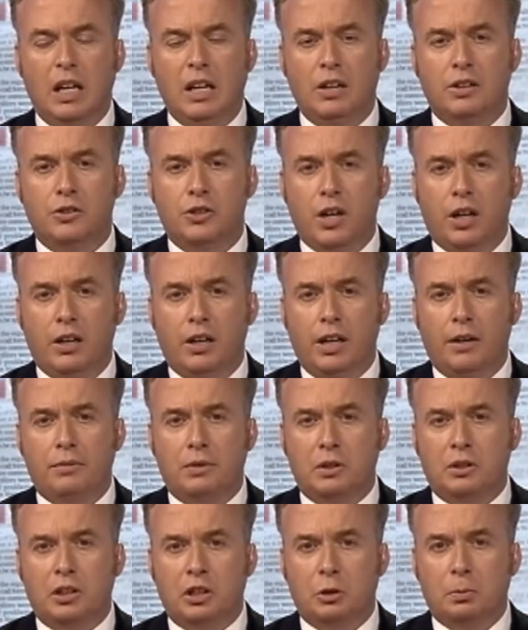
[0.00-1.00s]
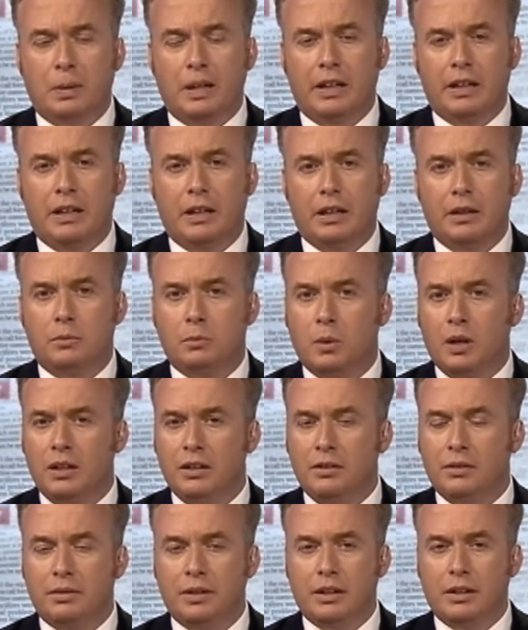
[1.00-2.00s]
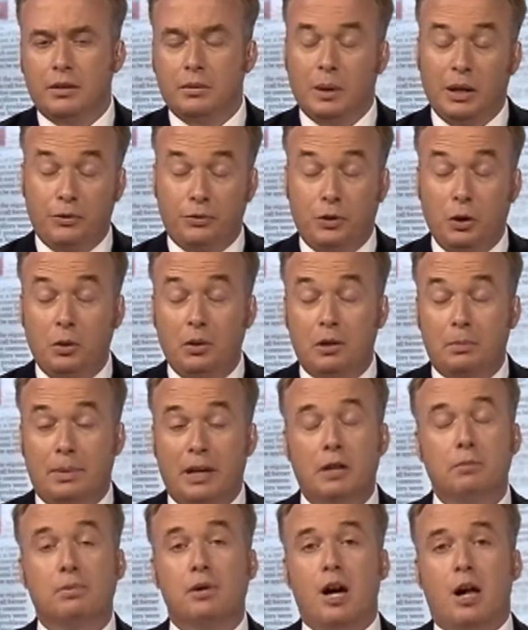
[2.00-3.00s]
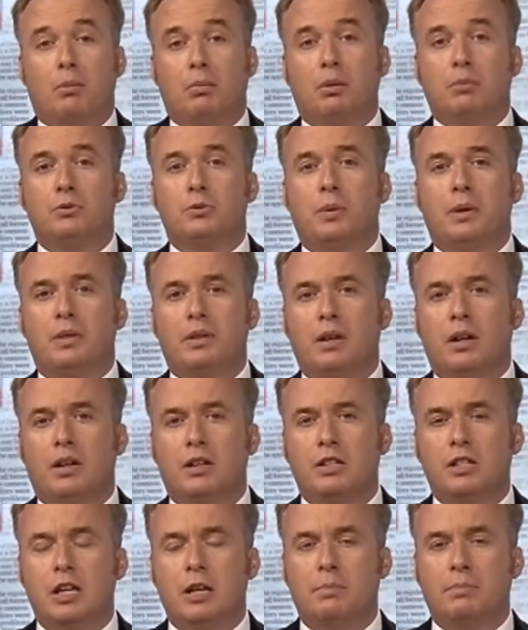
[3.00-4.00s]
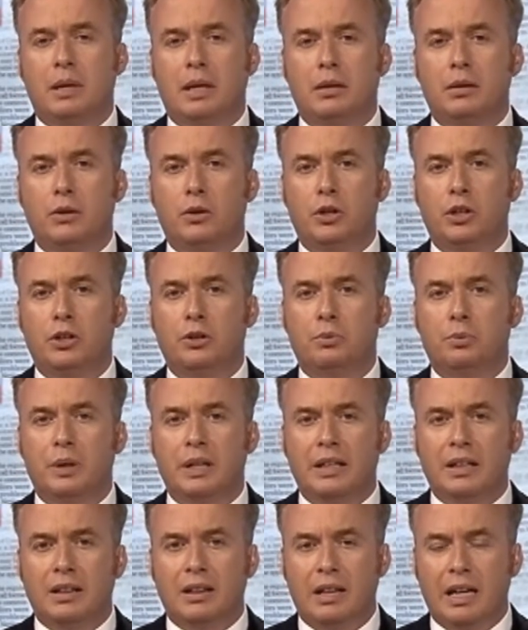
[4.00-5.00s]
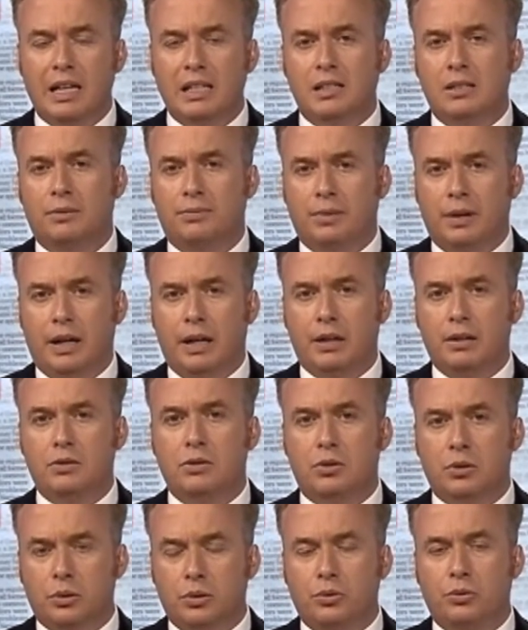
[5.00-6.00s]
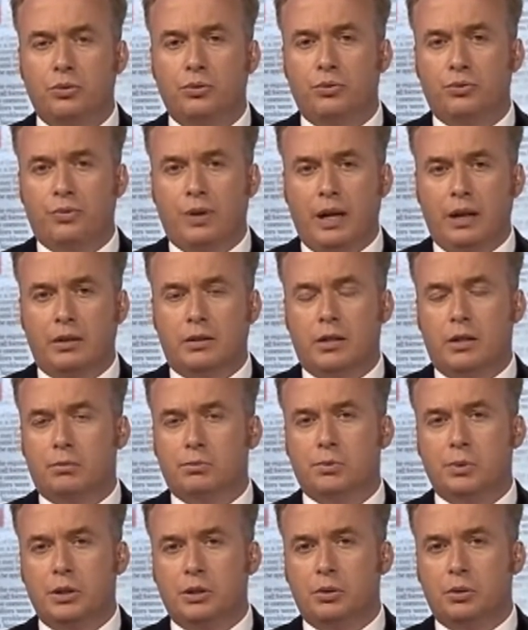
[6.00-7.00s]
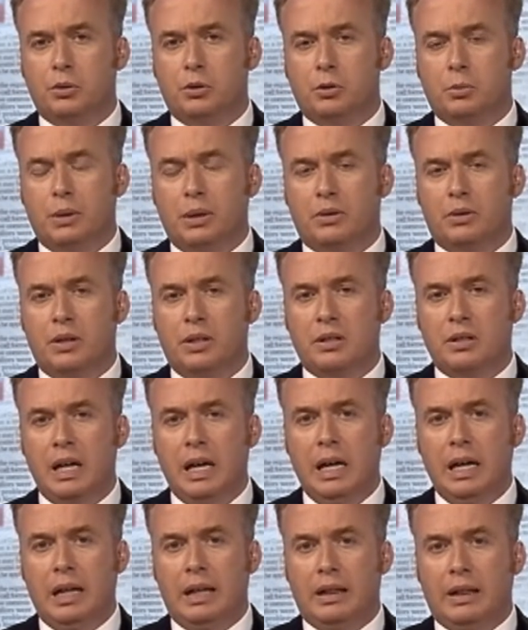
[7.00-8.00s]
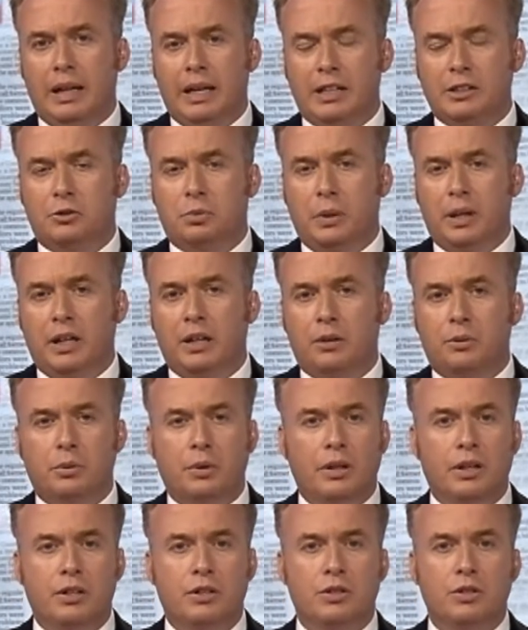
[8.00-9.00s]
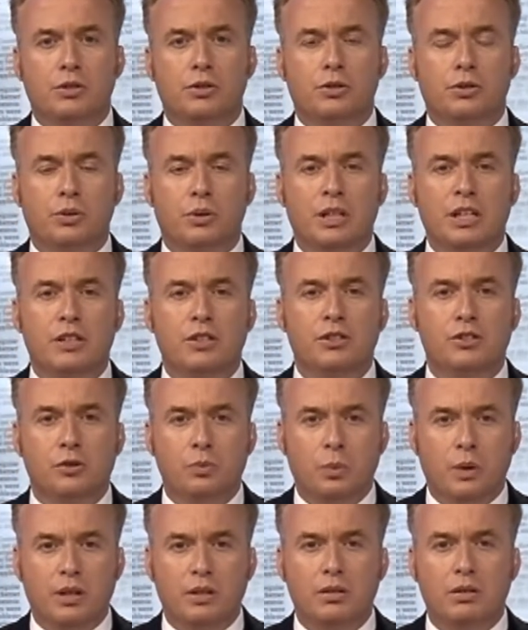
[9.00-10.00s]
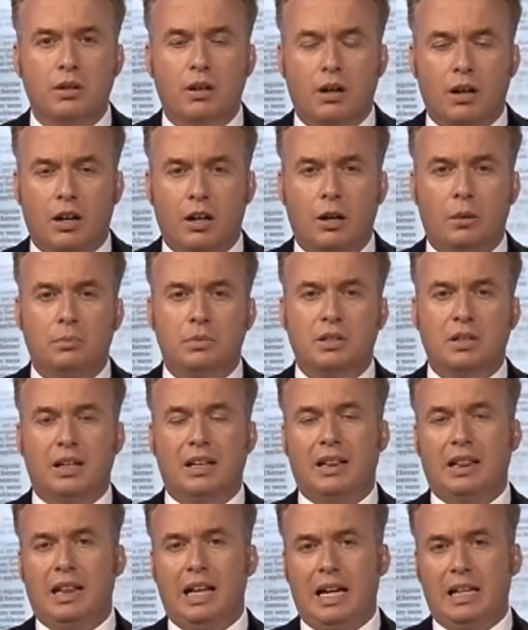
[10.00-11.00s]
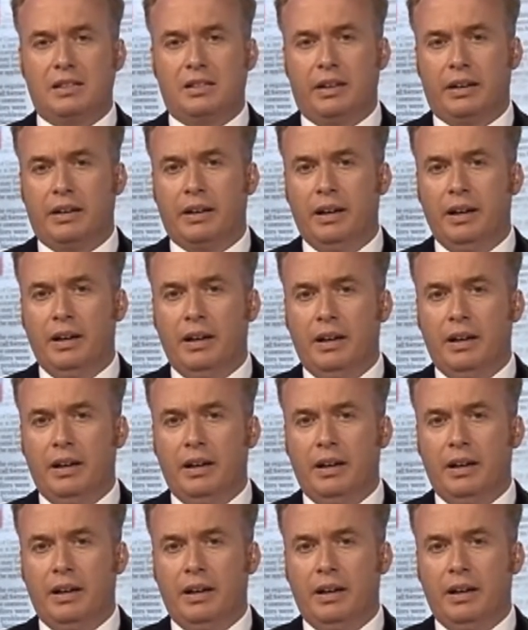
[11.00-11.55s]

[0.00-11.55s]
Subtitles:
John Evers explaining one of the, well, a few of the big problems with the RCMP looking to reclassify certain firearms. We told you about this last week in relation to the Swiss Arms Classic.